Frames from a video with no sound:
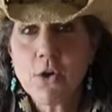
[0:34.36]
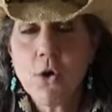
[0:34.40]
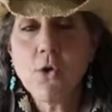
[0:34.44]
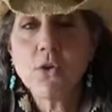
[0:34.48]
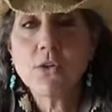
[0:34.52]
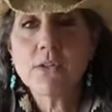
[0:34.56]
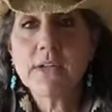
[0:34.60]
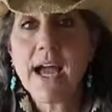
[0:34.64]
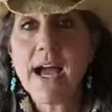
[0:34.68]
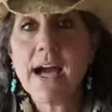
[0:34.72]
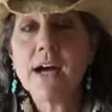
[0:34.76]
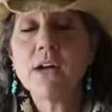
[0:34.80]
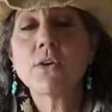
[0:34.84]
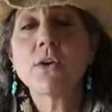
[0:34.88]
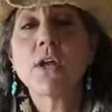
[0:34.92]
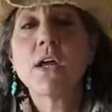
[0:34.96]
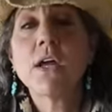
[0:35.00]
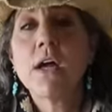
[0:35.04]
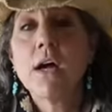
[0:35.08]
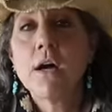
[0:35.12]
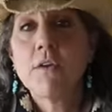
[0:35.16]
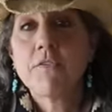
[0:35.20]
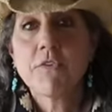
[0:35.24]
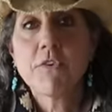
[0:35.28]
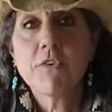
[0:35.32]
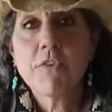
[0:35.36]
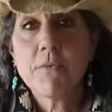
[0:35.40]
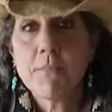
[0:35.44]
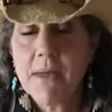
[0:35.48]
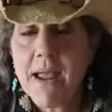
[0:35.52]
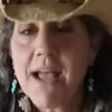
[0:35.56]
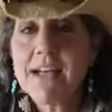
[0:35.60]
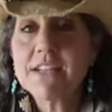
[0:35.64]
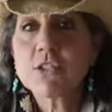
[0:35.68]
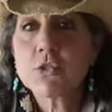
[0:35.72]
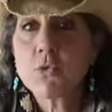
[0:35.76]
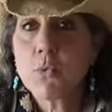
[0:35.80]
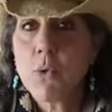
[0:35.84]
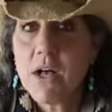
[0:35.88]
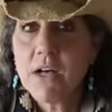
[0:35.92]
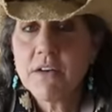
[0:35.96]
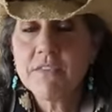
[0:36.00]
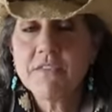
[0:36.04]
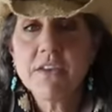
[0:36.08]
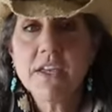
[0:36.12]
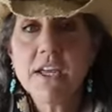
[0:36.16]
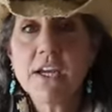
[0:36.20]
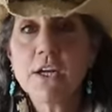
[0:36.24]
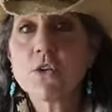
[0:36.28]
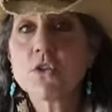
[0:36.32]
cold out for the past
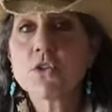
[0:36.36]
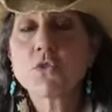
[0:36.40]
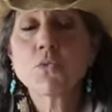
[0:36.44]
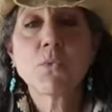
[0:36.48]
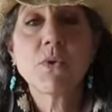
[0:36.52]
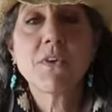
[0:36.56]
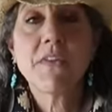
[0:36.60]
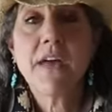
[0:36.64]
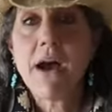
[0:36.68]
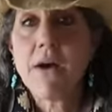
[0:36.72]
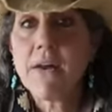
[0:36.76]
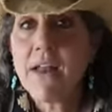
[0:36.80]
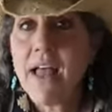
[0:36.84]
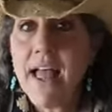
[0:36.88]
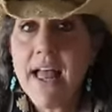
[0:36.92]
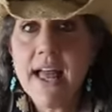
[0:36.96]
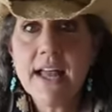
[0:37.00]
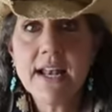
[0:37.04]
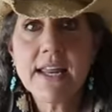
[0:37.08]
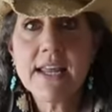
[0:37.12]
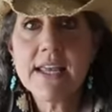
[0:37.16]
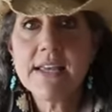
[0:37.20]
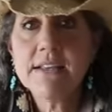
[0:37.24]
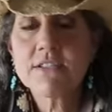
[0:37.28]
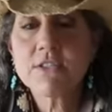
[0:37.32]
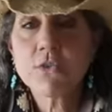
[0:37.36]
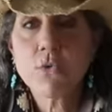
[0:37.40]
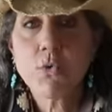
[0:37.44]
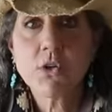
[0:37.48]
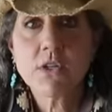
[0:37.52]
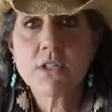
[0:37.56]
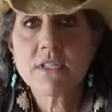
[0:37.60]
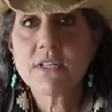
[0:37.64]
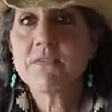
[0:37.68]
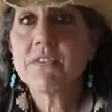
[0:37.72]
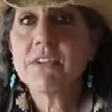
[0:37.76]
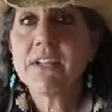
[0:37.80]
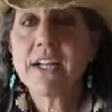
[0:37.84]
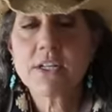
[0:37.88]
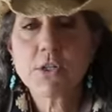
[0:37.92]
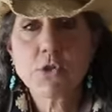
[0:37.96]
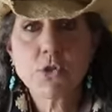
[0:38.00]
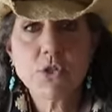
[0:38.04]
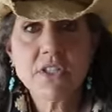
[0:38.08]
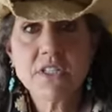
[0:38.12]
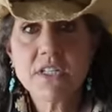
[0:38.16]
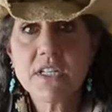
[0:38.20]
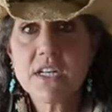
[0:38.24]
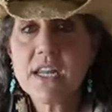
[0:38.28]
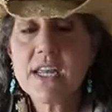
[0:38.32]
12 years without any source of
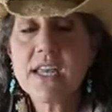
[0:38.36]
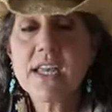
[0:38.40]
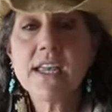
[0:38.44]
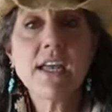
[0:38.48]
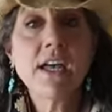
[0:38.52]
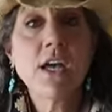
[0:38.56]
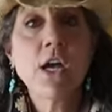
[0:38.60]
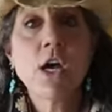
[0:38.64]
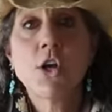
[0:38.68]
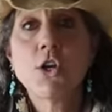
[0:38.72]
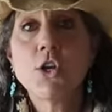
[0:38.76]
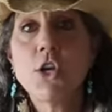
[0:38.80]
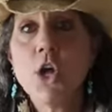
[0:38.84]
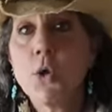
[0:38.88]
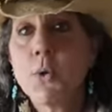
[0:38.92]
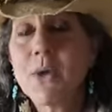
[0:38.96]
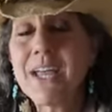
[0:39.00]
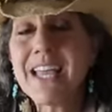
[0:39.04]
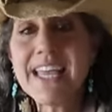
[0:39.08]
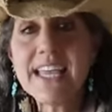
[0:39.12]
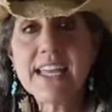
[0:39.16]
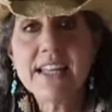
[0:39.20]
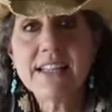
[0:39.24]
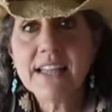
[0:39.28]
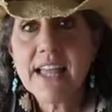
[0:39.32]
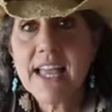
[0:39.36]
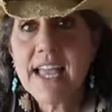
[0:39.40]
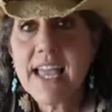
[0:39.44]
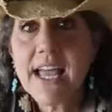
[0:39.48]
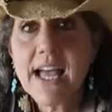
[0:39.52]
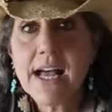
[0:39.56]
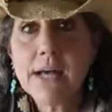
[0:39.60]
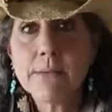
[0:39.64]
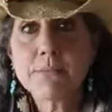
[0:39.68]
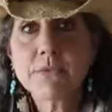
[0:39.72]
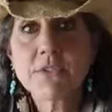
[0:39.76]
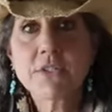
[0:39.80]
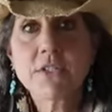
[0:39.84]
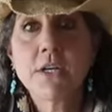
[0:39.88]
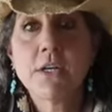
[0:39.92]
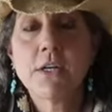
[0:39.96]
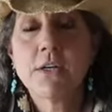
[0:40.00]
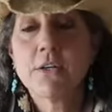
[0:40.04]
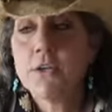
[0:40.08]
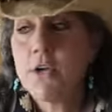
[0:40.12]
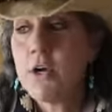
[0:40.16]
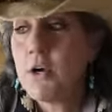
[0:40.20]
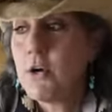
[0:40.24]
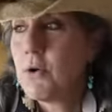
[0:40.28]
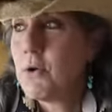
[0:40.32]
electricity, no heat lamps,
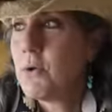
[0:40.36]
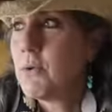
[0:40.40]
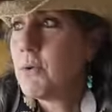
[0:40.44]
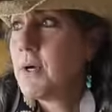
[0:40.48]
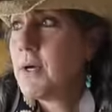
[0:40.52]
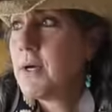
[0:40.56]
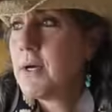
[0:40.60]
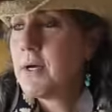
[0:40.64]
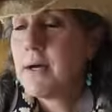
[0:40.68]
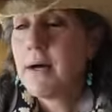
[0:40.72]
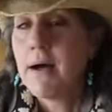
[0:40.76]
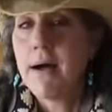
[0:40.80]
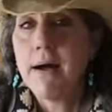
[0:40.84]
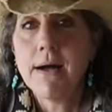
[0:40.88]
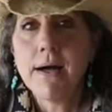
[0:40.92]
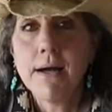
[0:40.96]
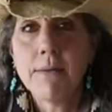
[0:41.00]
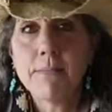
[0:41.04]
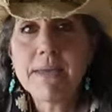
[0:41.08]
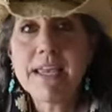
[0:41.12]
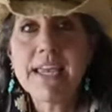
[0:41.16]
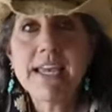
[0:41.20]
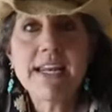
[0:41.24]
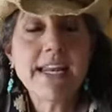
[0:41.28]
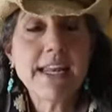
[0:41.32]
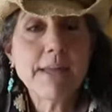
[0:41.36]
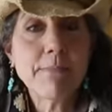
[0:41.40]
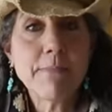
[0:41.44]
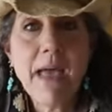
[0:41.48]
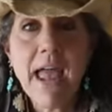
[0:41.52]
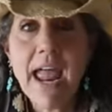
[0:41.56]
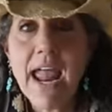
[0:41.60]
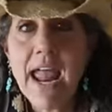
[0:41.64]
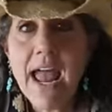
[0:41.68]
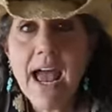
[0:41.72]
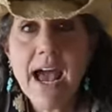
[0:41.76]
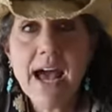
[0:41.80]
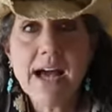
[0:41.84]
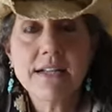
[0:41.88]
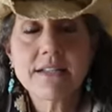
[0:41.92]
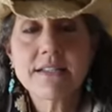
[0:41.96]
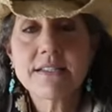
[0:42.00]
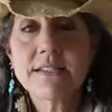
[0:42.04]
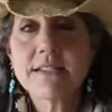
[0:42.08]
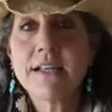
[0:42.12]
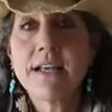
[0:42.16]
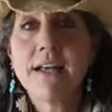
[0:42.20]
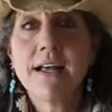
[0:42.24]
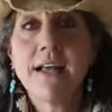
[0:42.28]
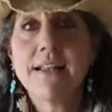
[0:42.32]
no um, heating
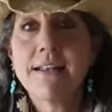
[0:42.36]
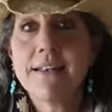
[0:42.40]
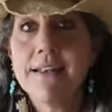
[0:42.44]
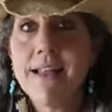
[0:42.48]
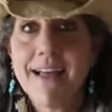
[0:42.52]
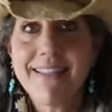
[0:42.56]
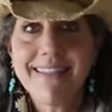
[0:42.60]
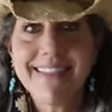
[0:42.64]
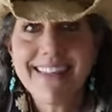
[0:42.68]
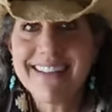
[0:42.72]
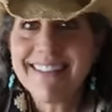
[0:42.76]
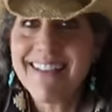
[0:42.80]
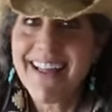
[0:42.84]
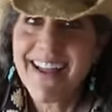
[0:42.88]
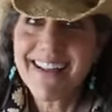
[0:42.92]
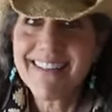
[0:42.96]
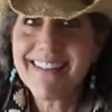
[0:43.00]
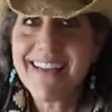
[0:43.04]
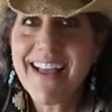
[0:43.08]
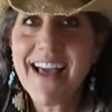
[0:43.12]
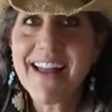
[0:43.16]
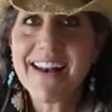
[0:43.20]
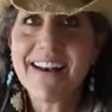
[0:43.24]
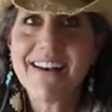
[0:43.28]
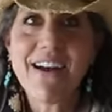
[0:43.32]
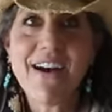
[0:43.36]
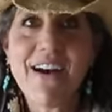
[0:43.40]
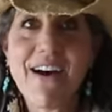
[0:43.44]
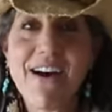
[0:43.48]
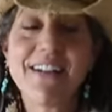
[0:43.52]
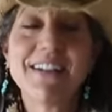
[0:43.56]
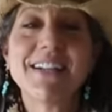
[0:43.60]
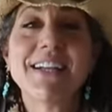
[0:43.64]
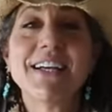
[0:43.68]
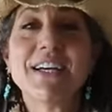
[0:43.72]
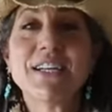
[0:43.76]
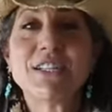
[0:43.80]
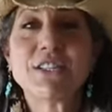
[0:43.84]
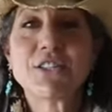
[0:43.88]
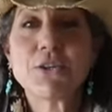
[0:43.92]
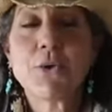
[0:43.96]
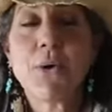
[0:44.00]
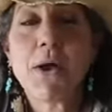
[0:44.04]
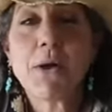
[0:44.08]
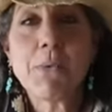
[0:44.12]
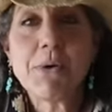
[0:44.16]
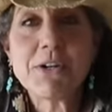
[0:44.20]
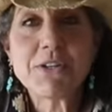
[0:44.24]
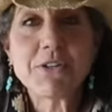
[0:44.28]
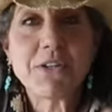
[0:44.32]
pads, Nothing like that at all. So
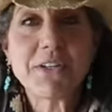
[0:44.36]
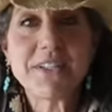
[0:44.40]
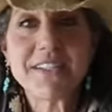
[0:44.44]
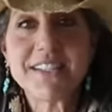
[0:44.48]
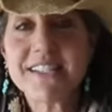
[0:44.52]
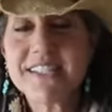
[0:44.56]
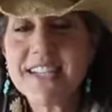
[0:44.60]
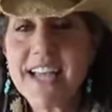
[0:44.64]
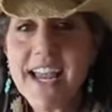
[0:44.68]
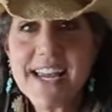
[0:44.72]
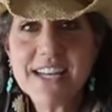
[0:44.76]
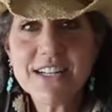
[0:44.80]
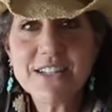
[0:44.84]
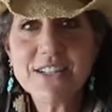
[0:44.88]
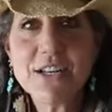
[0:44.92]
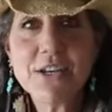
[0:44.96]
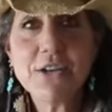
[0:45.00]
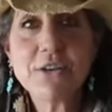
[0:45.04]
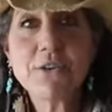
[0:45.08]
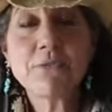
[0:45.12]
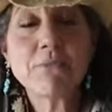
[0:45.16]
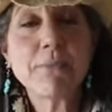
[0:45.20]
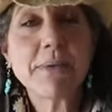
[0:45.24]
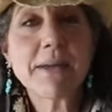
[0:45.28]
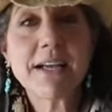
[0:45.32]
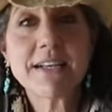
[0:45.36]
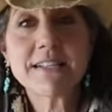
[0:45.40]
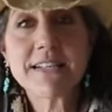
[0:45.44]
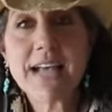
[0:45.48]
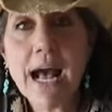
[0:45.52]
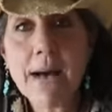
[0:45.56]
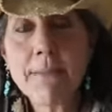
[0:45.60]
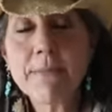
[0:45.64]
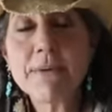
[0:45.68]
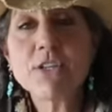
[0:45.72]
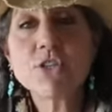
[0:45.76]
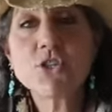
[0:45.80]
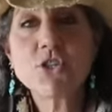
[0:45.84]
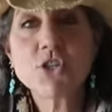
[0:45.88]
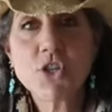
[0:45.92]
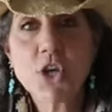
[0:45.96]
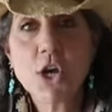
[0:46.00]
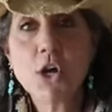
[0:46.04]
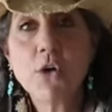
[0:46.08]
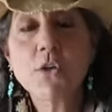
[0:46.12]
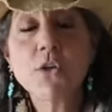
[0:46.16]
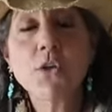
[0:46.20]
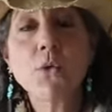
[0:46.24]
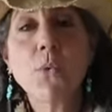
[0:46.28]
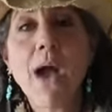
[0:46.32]
I want you to stay tuned because I'm going to
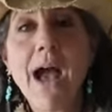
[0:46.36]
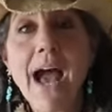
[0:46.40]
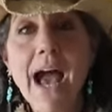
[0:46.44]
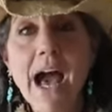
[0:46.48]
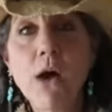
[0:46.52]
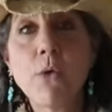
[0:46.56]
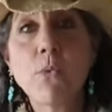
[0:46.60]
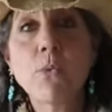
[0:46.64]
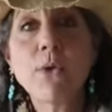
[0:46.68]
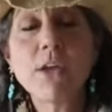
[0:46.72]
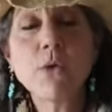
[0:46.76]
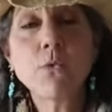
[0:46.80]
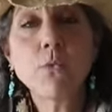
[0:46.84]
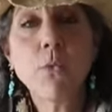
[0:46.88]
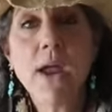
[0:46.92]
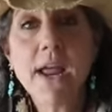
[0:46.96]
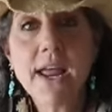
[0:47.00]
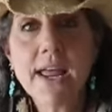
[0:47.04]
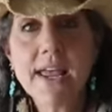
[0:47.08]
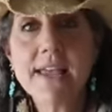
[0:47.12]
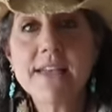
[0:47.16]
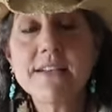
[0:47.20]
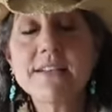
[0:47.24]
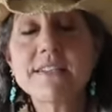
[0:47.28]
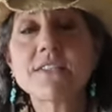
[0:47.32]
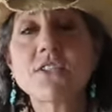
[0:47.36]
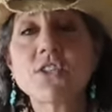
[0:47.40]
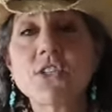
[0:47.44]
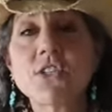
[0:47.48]
show you how we raise